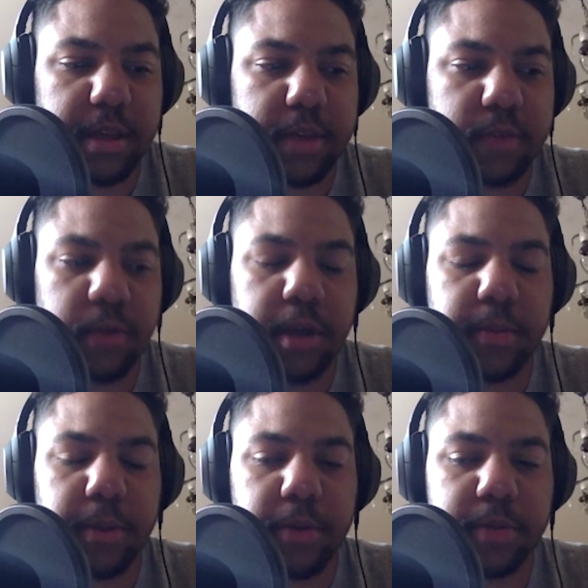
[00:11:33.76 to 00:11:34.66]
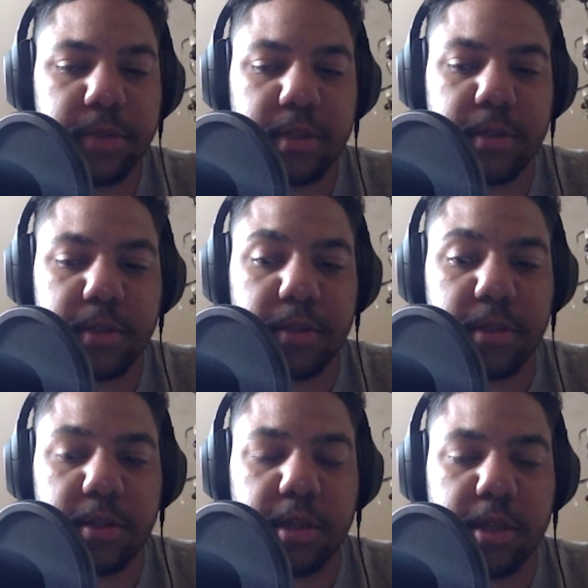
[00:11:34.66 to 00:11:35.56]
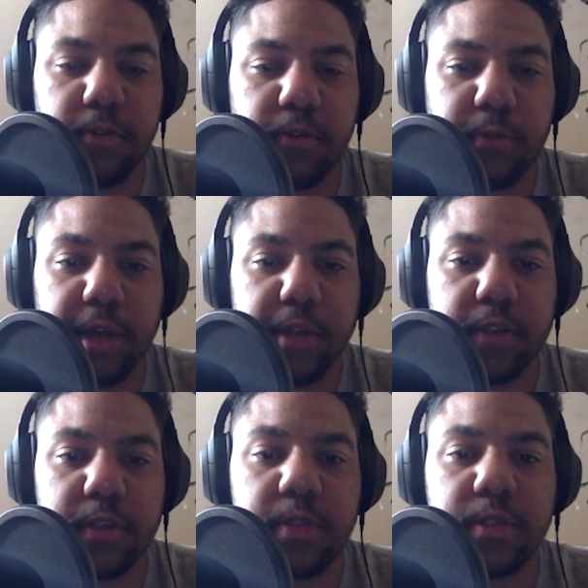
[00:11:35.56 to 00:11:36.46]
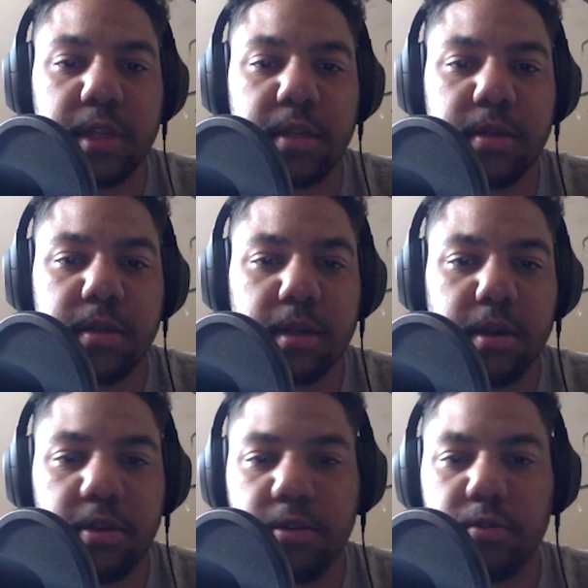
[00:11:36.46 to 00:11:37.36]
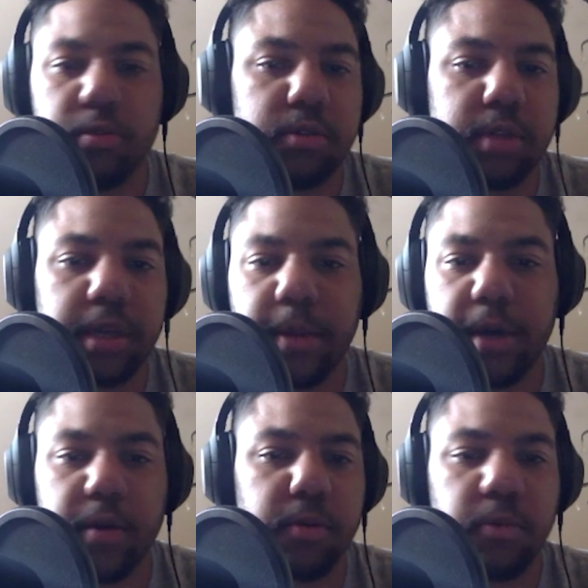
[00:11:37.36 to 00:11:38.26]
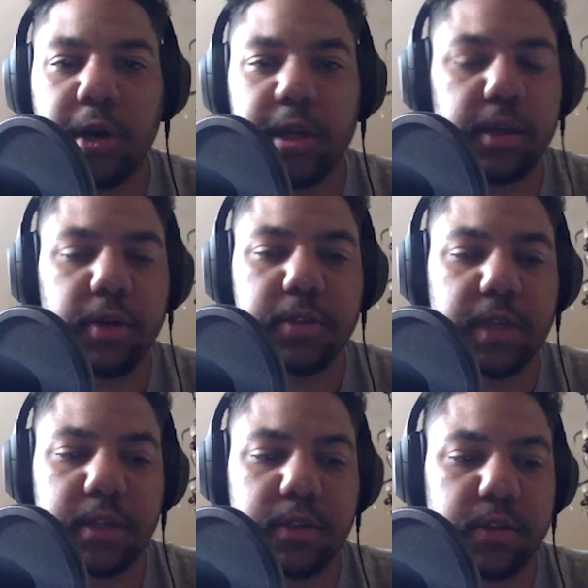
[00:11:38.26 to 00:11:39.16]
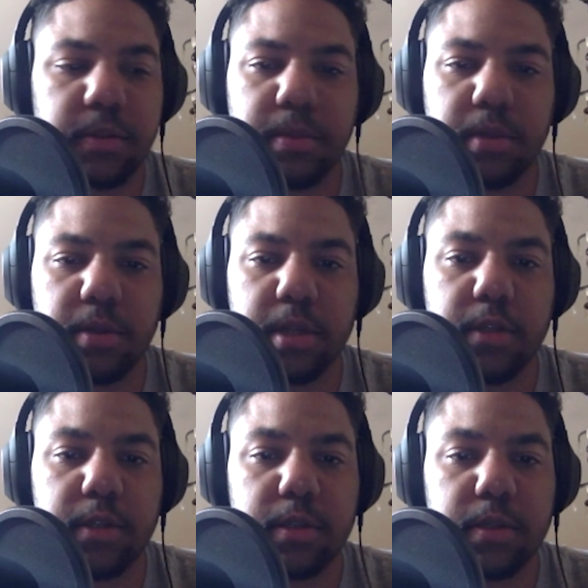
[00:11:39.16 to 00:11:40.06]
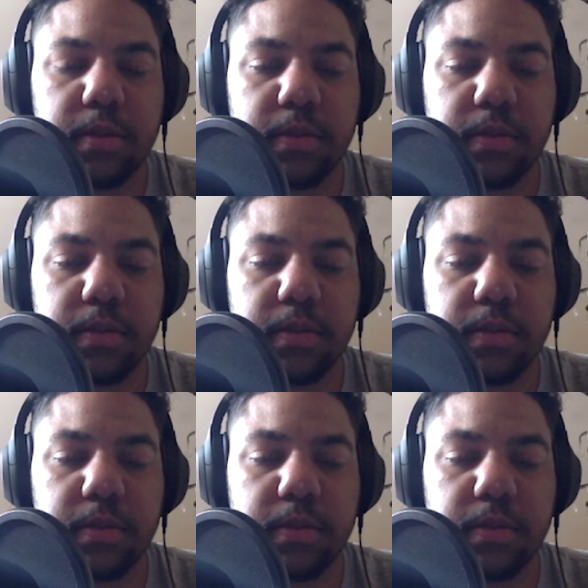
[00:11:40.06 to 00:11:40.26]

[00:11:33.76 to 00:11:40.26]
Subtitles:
Is writing poems and something that you've practiced since then, and like about wider context beyond this?